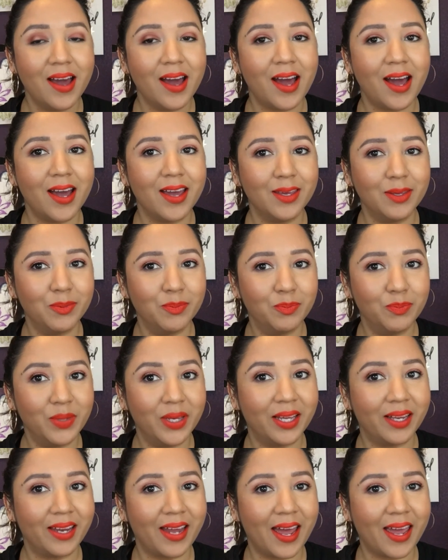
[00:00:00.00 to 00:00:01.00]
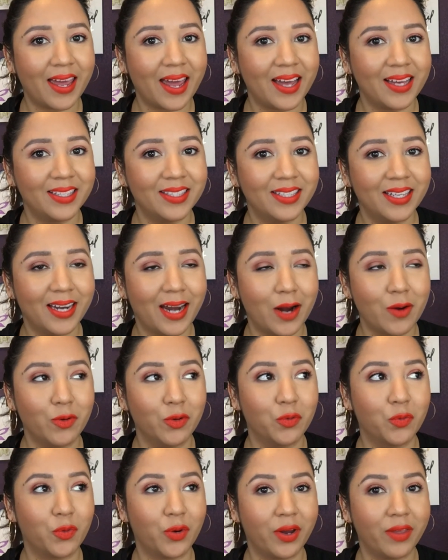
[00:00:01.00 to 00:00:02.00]
I mean, like I said, I
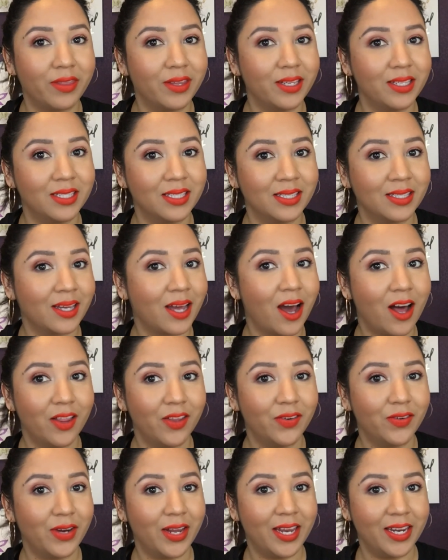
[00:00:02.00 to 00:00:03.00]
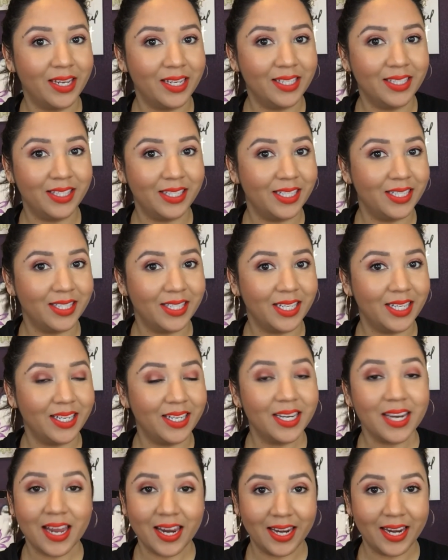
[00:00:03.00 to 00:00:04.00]
will wear this color any
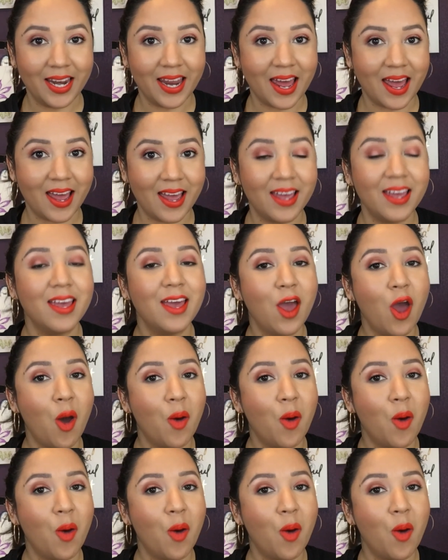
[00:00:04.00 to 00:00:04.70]
season, any day,